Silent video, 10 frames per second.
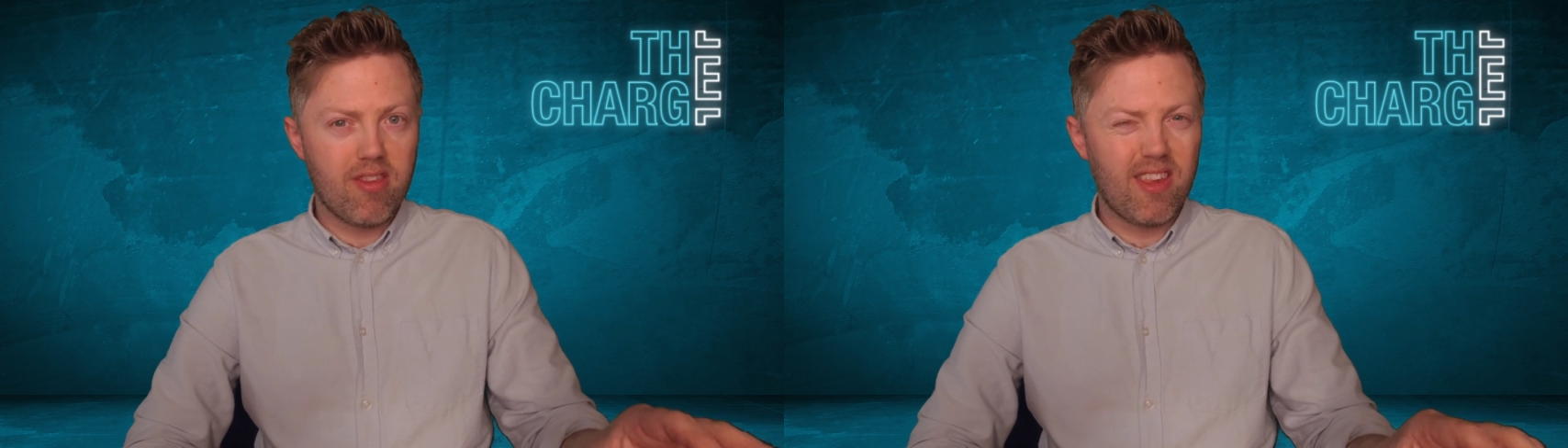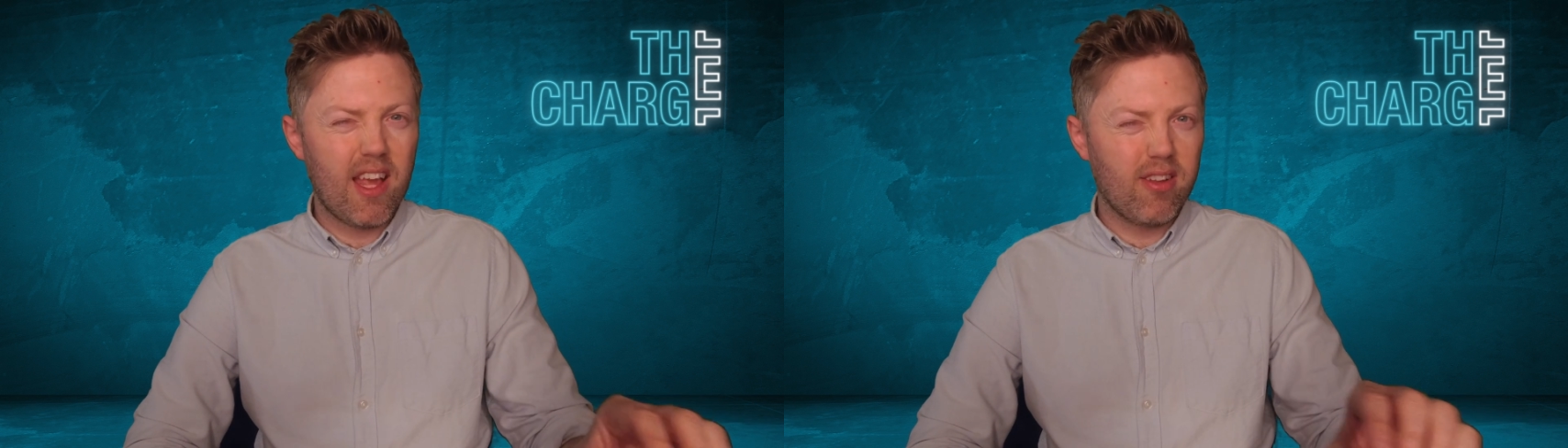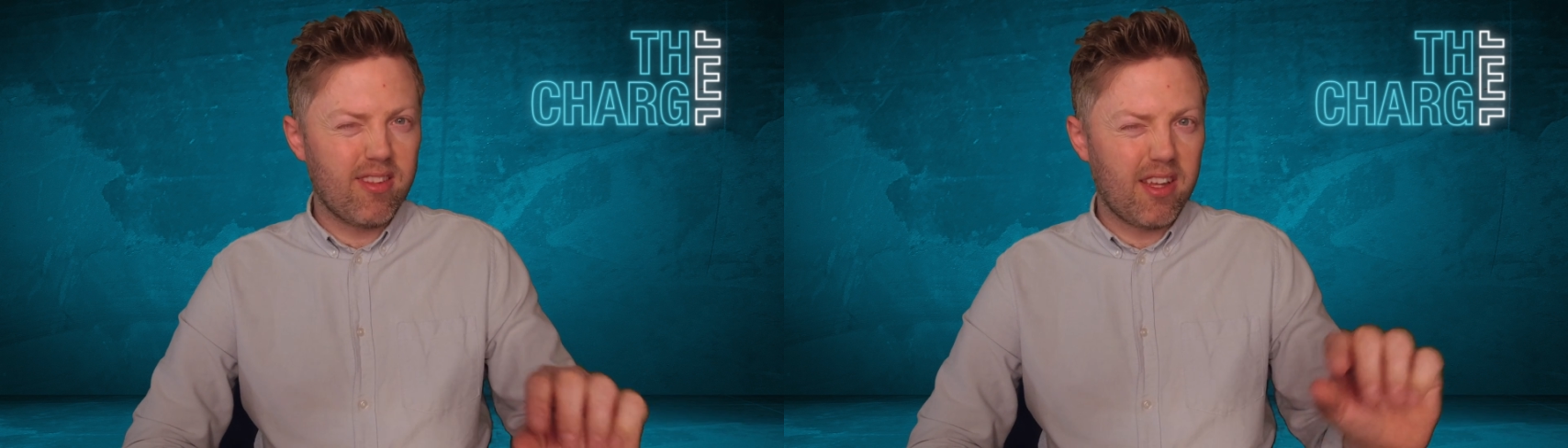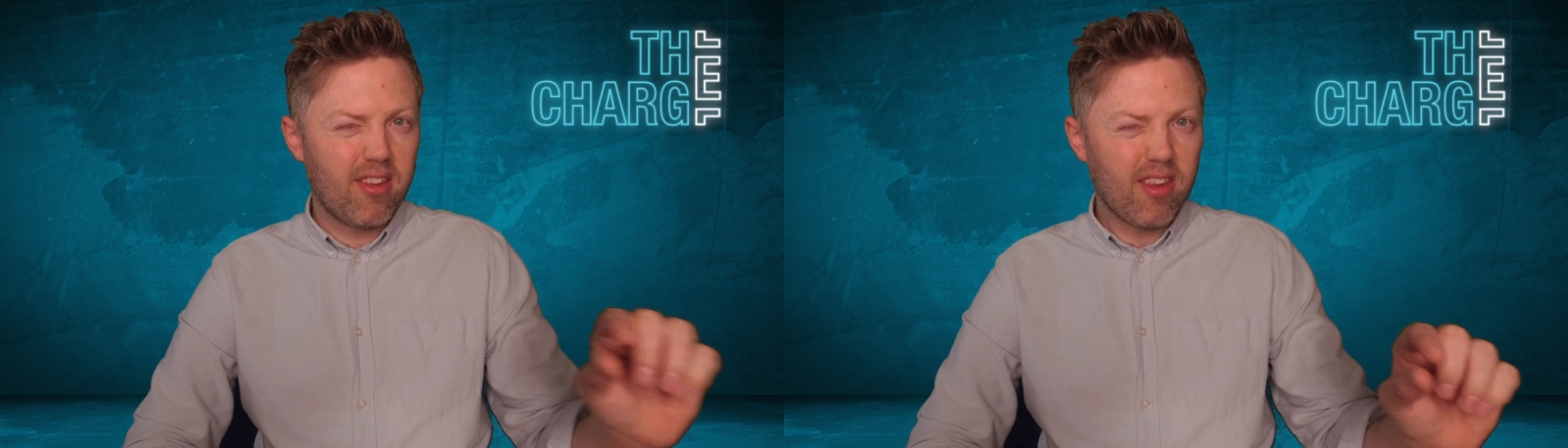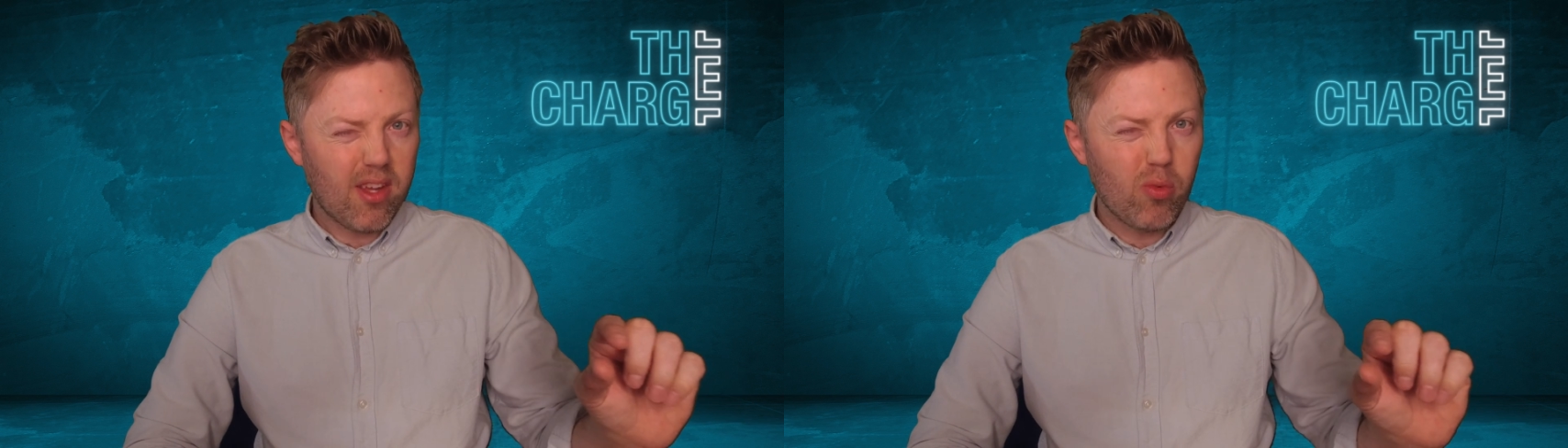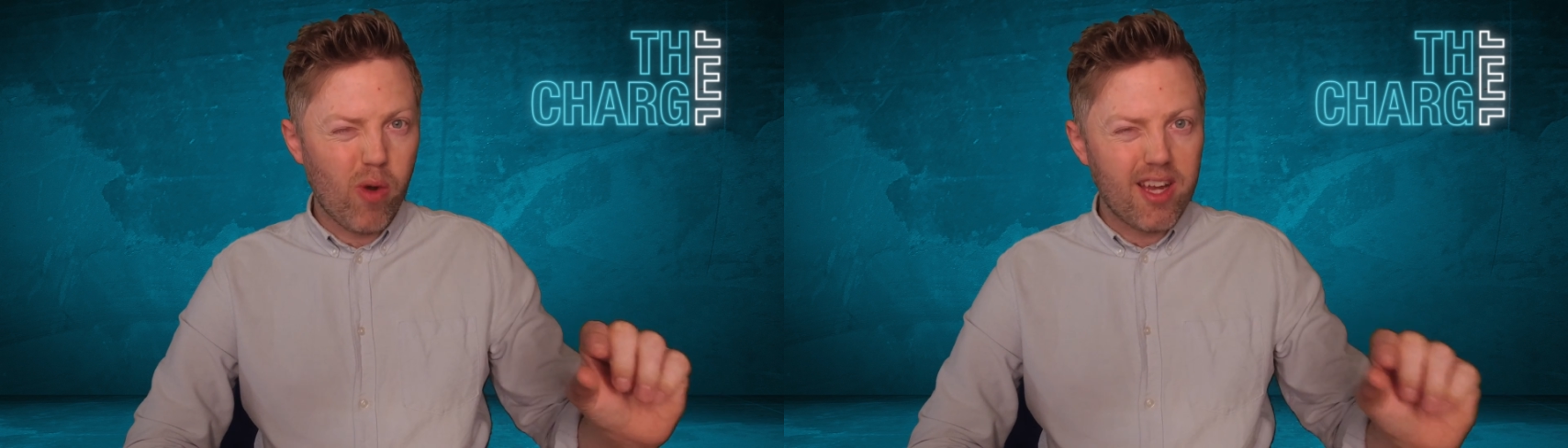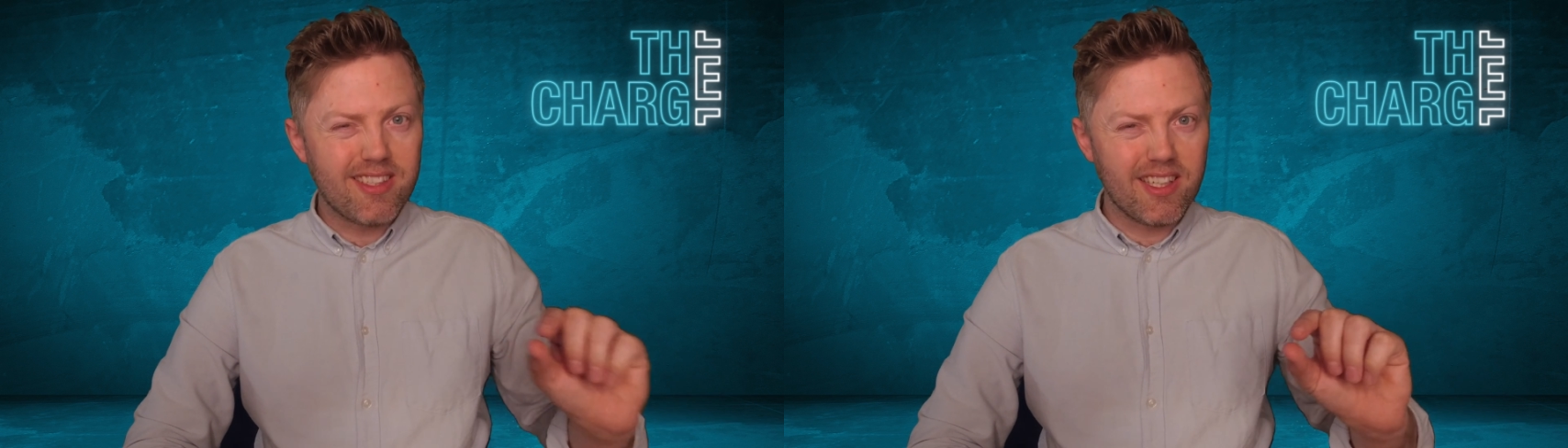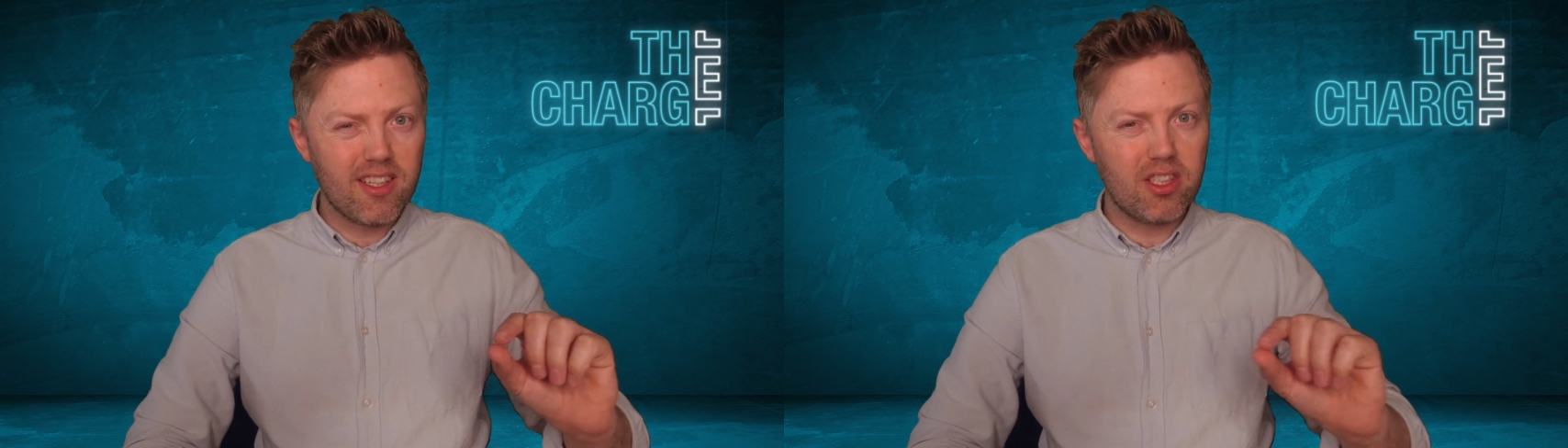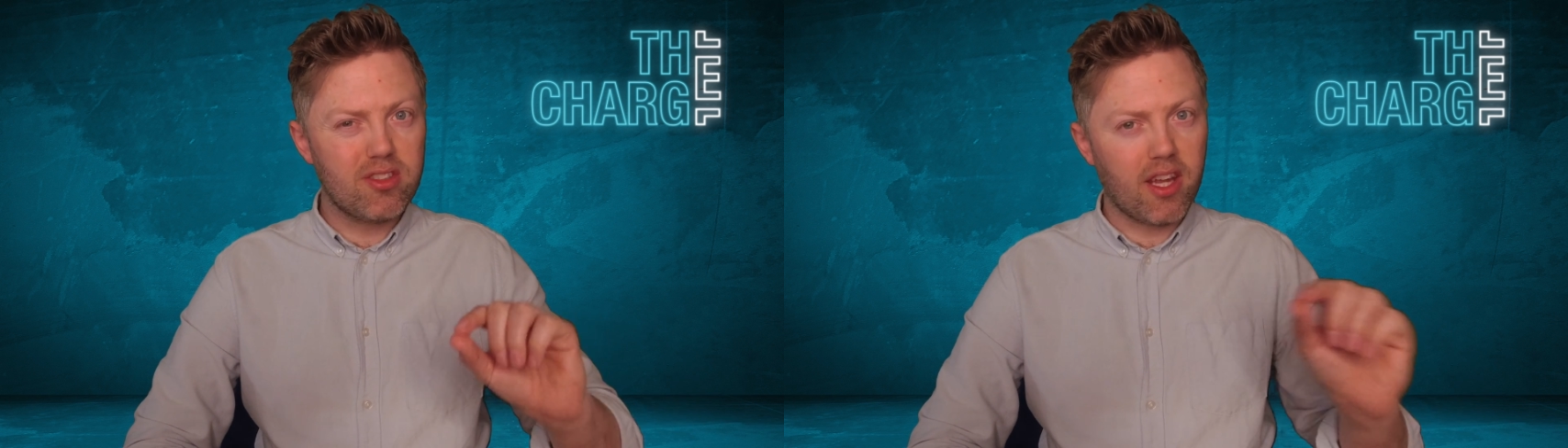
CLTC rating and you